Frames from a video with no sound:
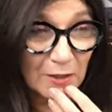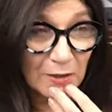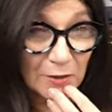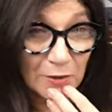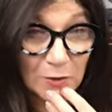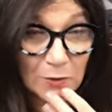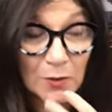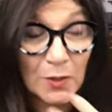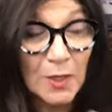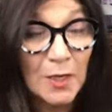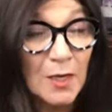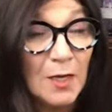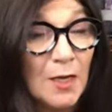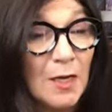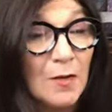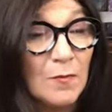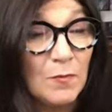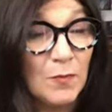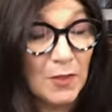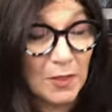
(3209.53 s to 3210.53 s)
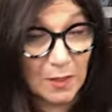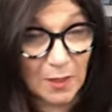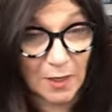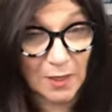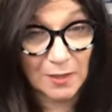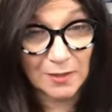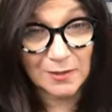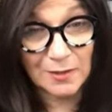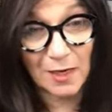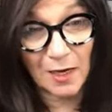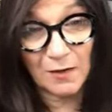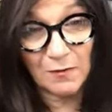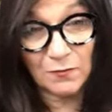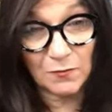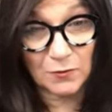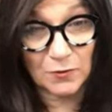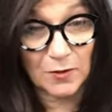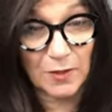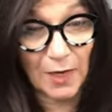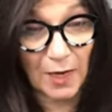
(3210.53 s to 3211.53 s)
"Uh oh," because I
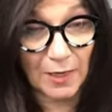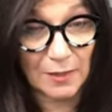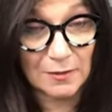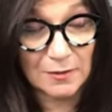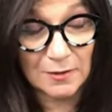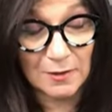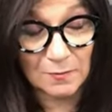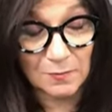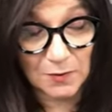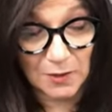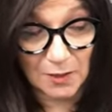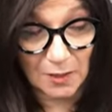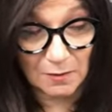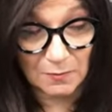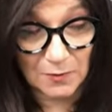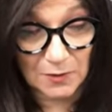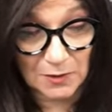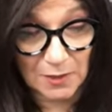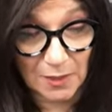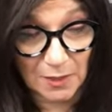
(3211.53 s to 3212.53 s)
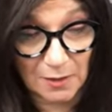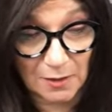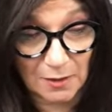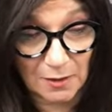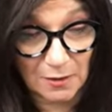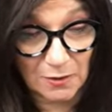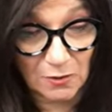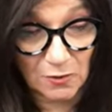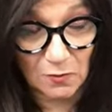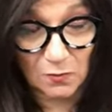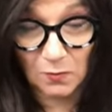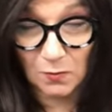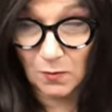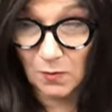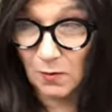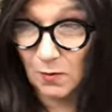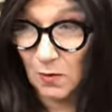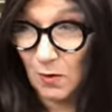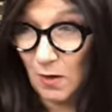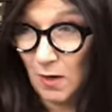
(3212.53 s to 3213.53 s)
forget sometimes that you know,
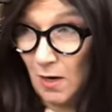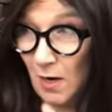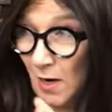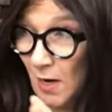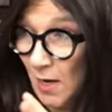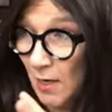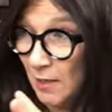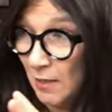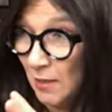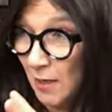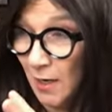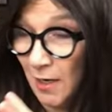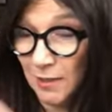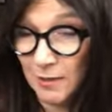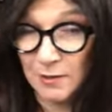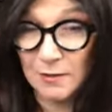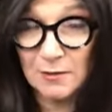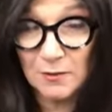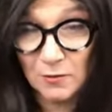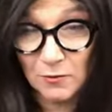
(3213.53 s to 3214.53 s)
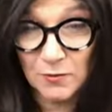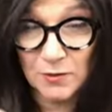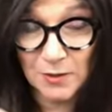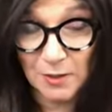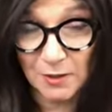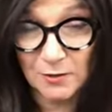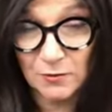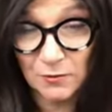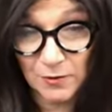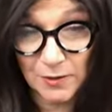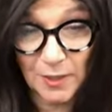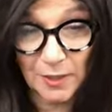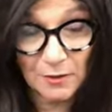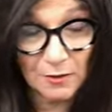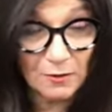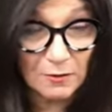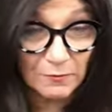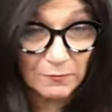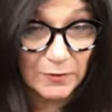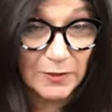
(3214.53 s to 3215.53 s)
I I didn't used to
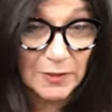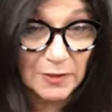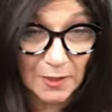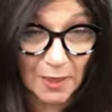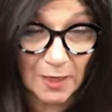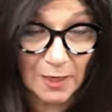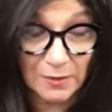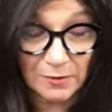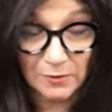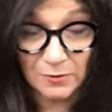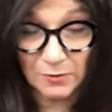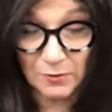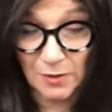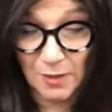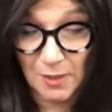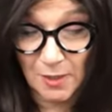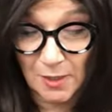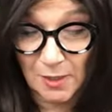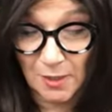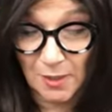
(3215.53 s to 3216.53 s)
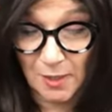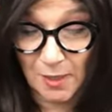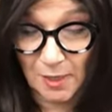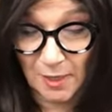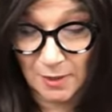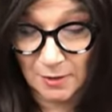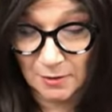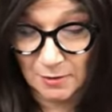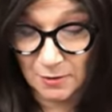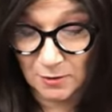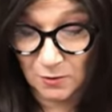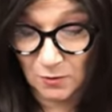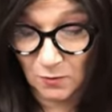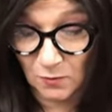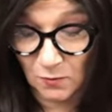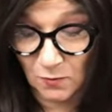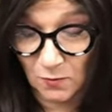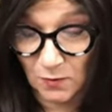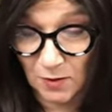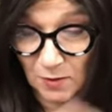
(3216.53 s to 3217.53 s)
understand all of this either, and
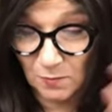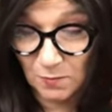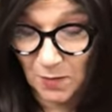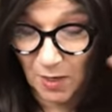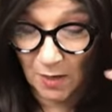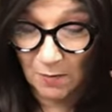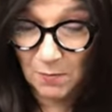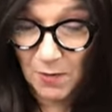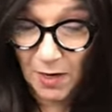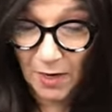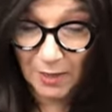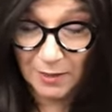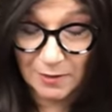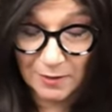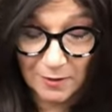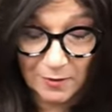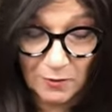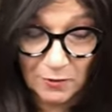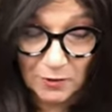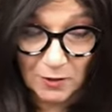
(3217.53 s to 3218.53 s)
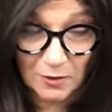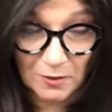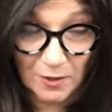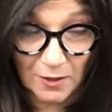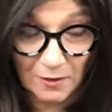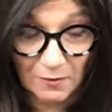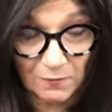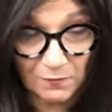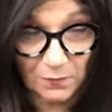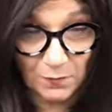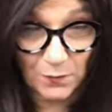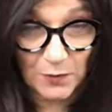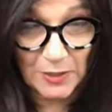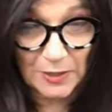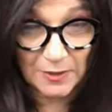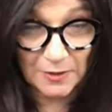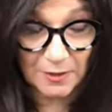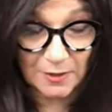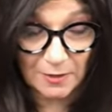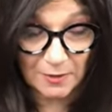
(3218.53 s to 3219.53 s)
so in my mind there's a lot of
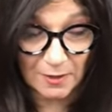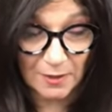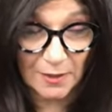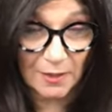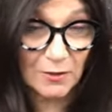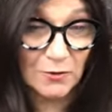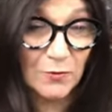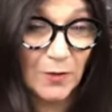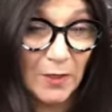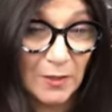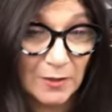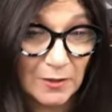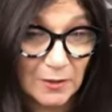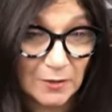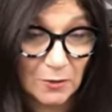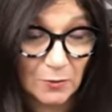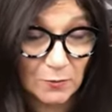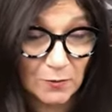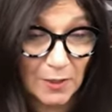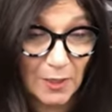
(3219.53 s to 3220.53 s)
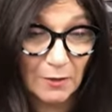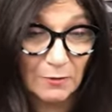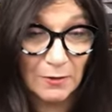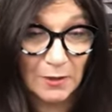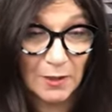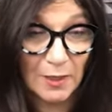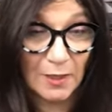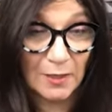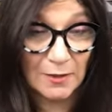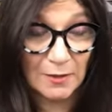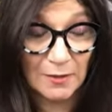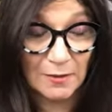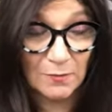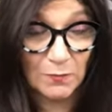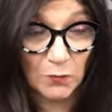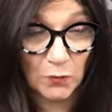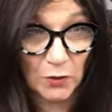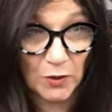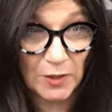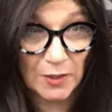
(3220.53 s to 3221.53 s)
pieces, and I try to slow down and, and
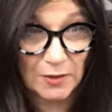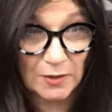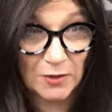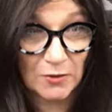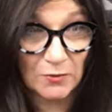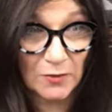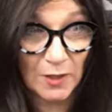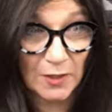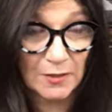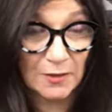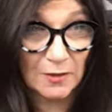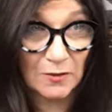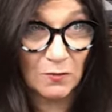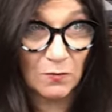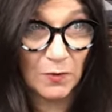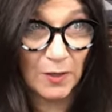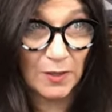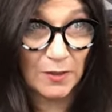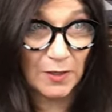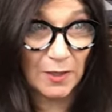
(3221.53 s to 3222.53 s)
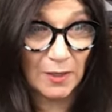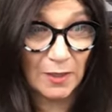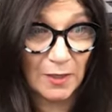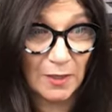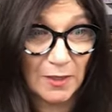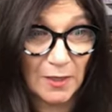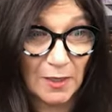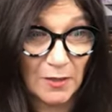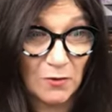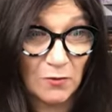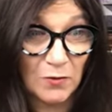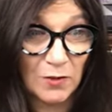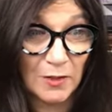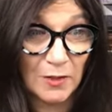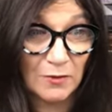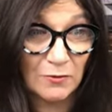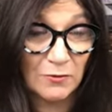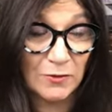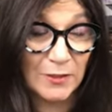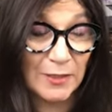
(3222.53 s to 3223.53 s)
bring it to you guys in a way that can you
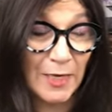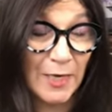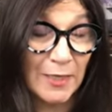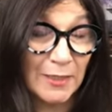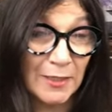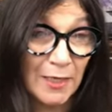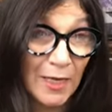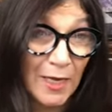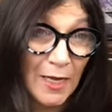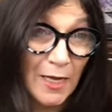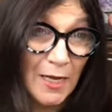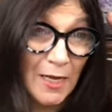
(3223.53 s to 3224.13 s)
can understand,